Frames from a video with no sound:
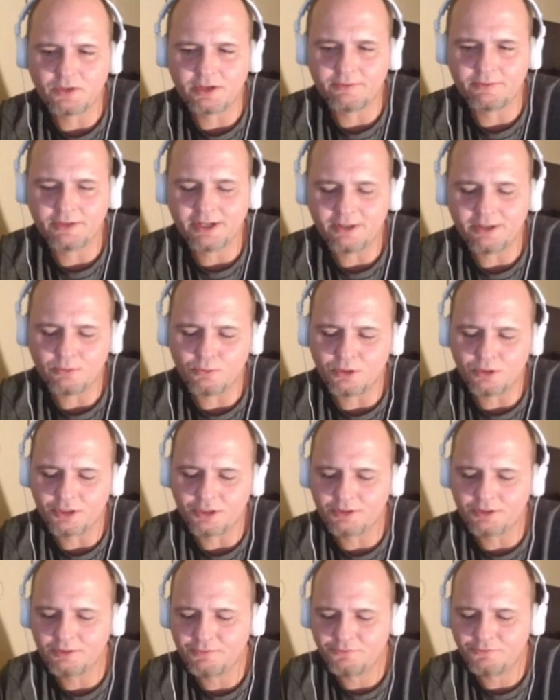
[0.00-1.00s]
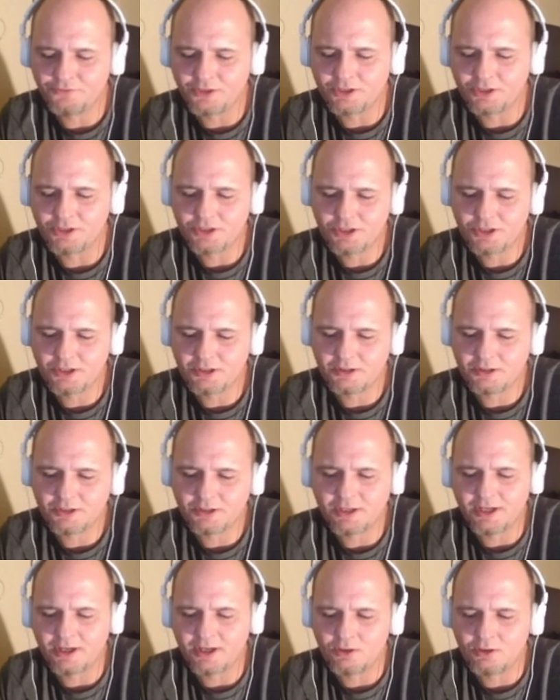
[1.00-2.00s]
I've got one finished
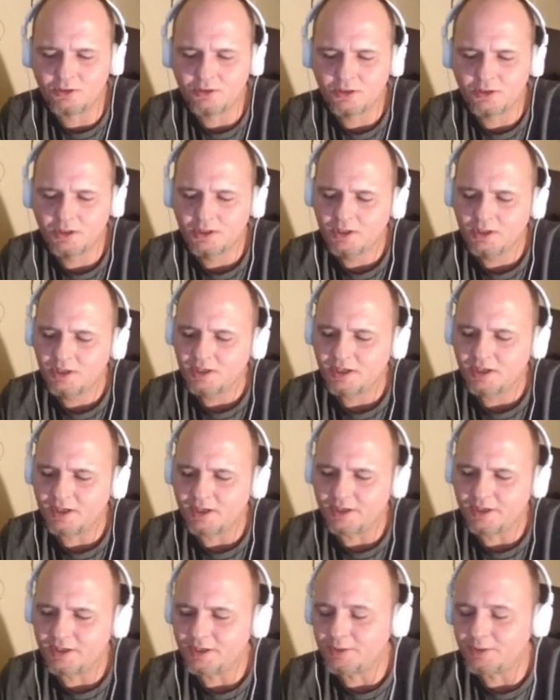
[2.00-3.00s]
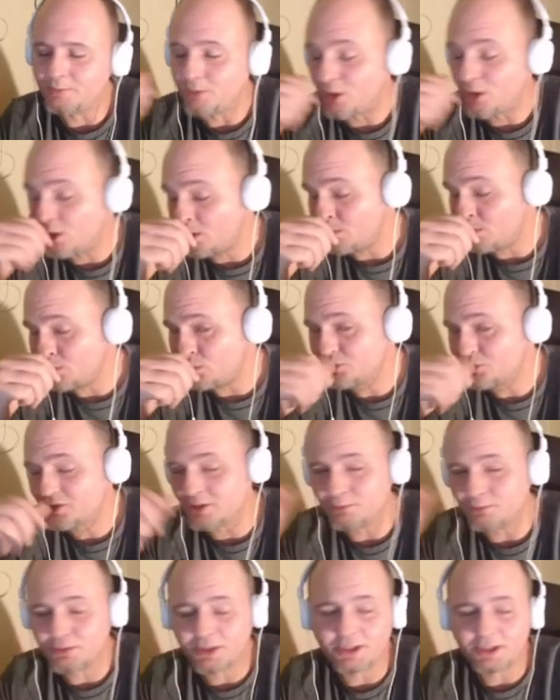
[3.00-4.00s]
now. I am almost
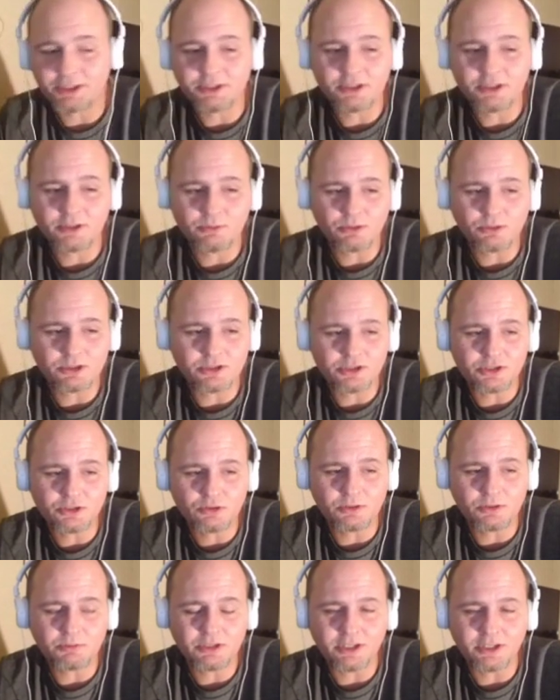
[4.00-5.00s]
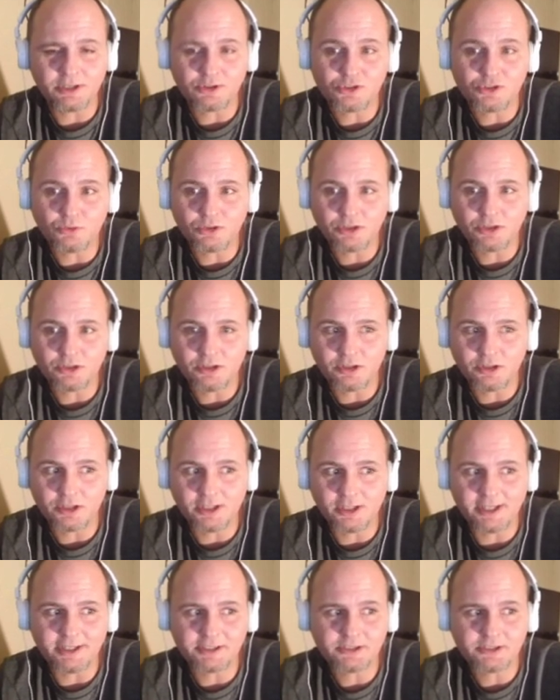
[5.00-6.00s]
completely done with the script that I was working
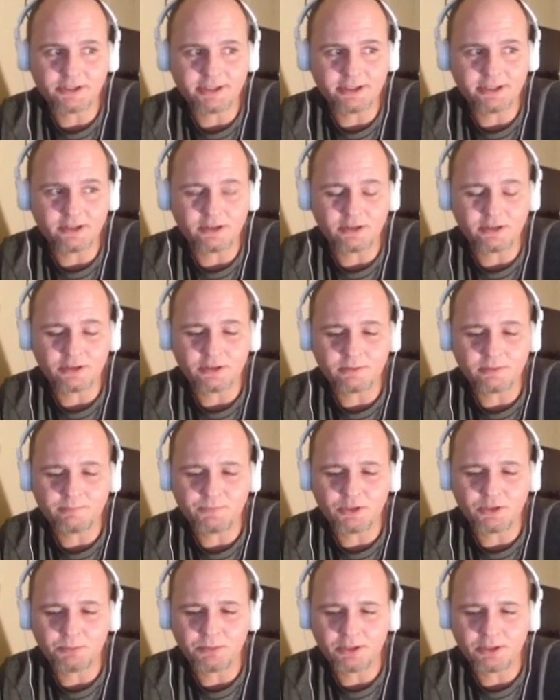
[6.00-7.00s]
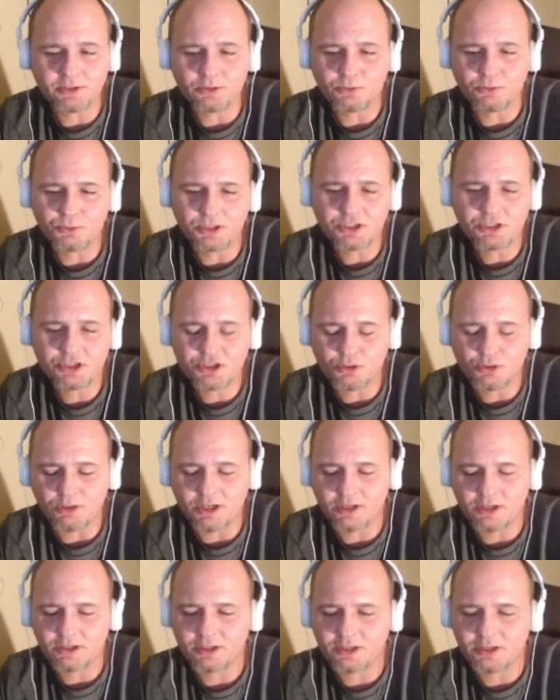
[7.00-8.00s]
on last night on the Pendle Witch
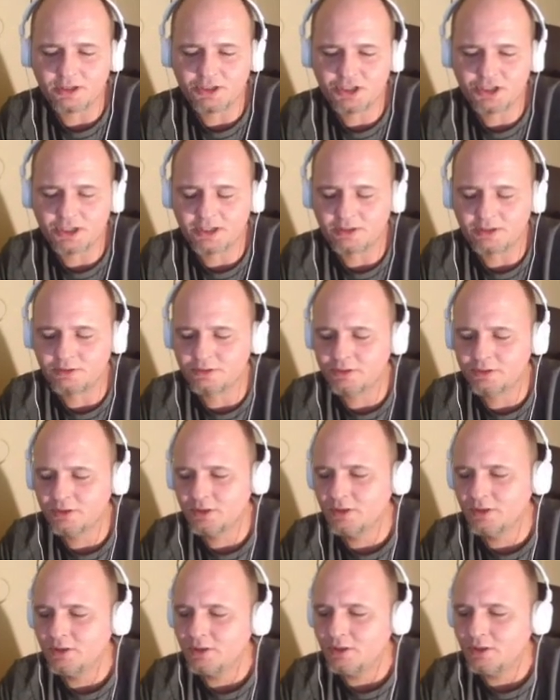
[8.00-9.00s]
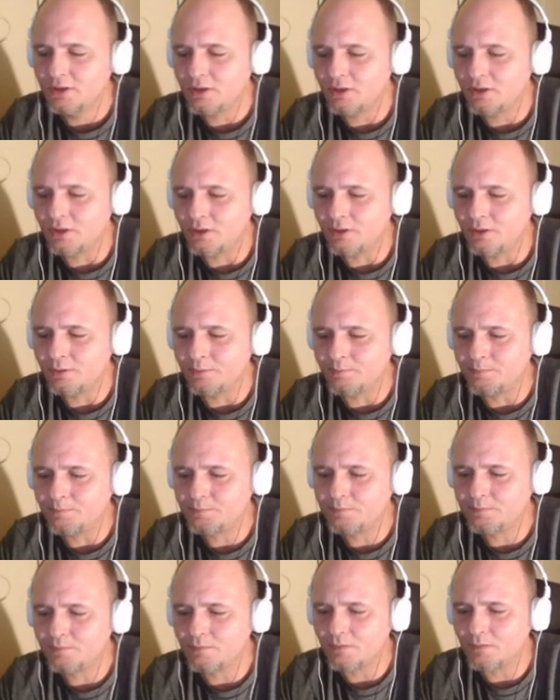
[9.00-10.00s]
Child.
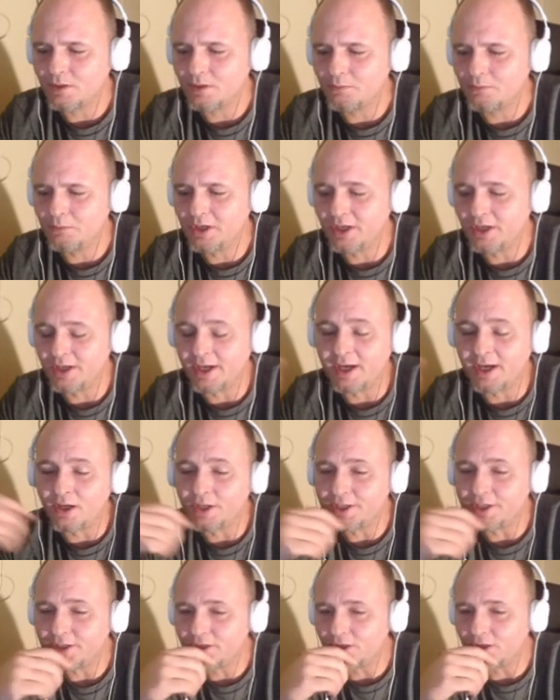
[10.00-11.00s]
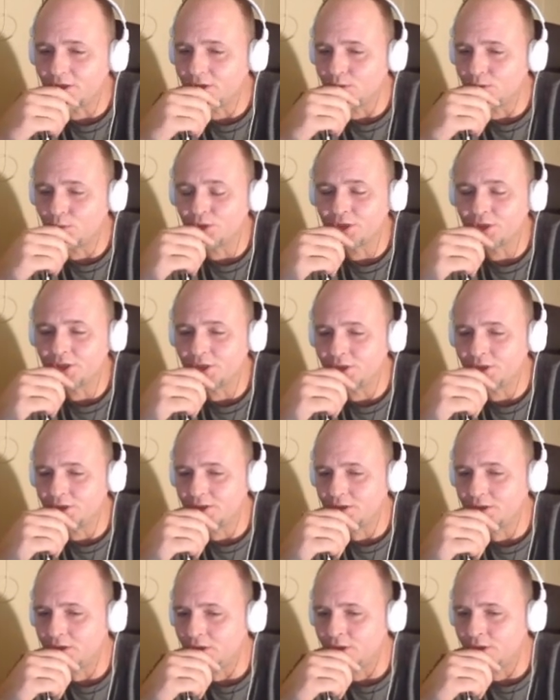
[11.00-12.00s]
Me and Ali are
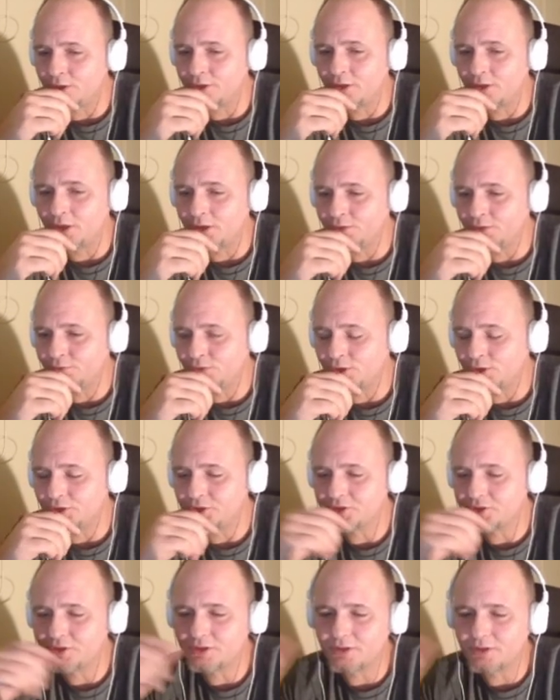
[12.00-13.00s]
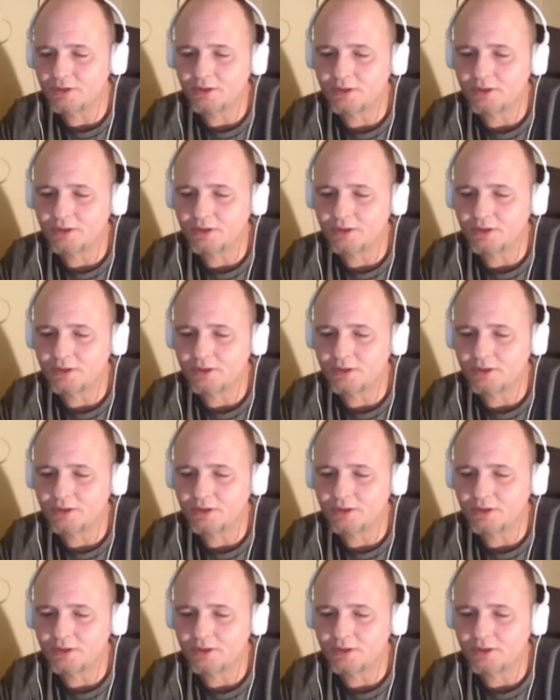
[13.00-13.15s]
working on our first